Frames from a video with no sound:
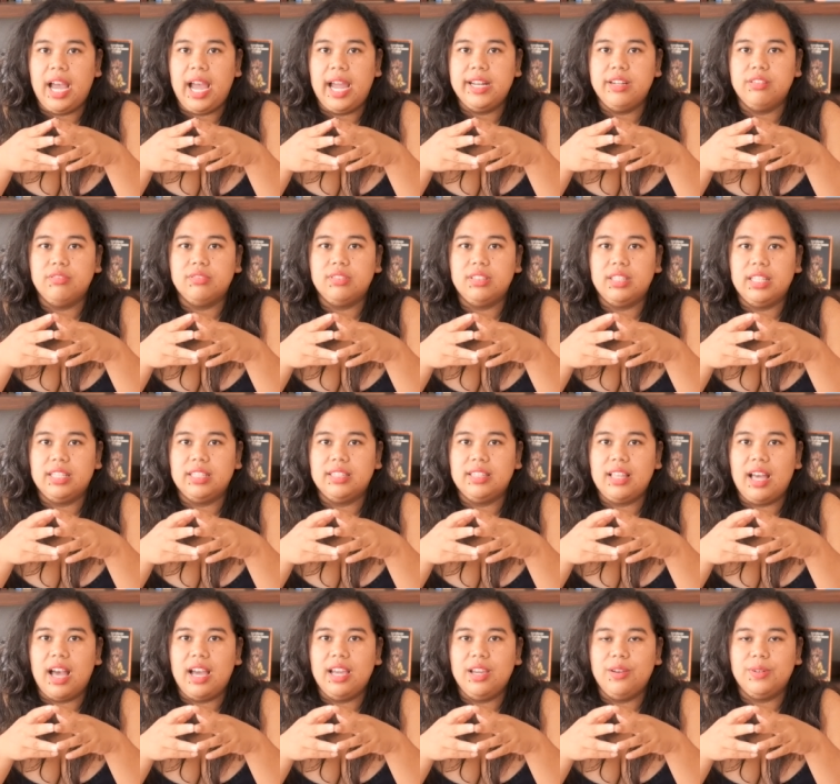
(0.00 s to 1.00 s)
i don't think
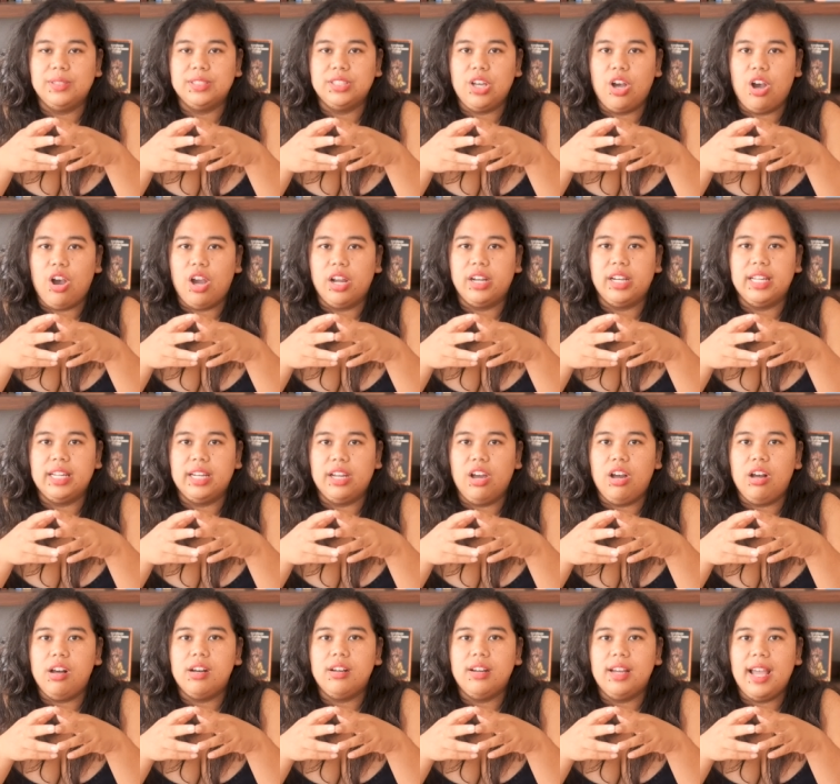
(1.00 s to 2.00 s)
that it was hard at
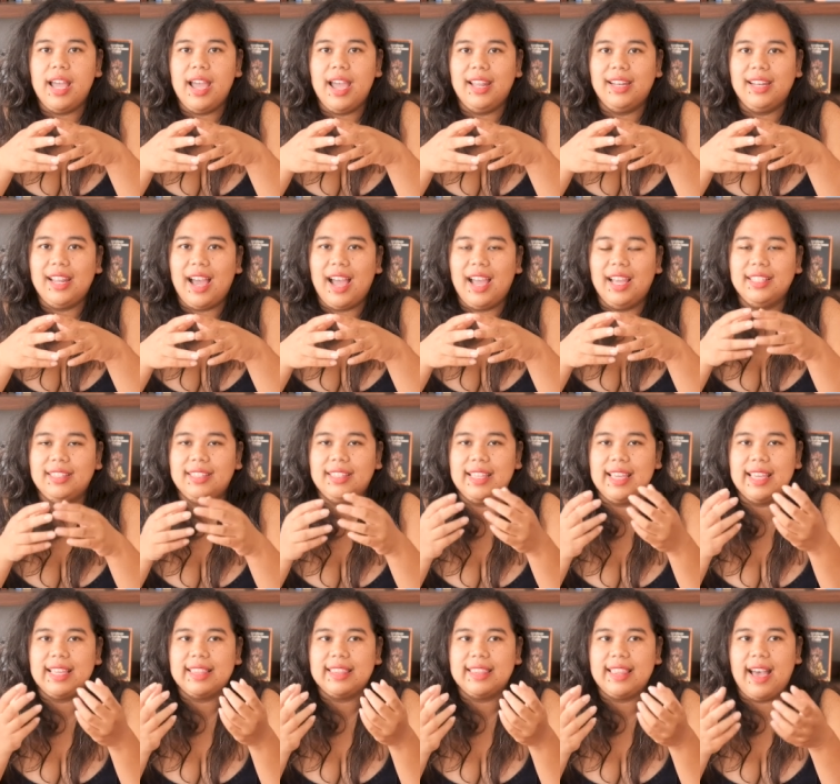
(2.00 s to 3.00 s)
all and i
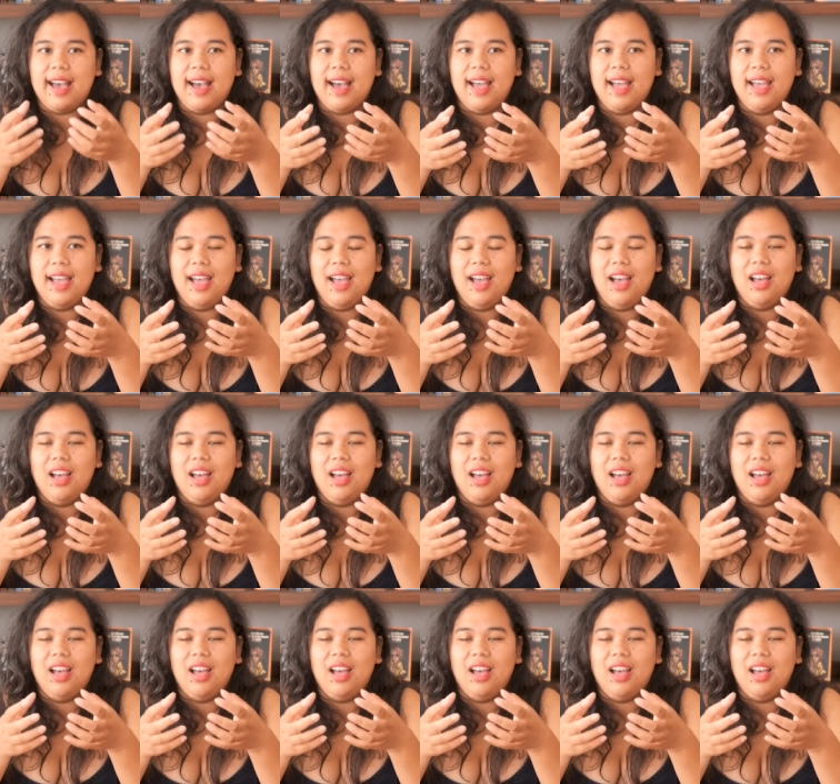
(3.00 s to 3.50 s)
think that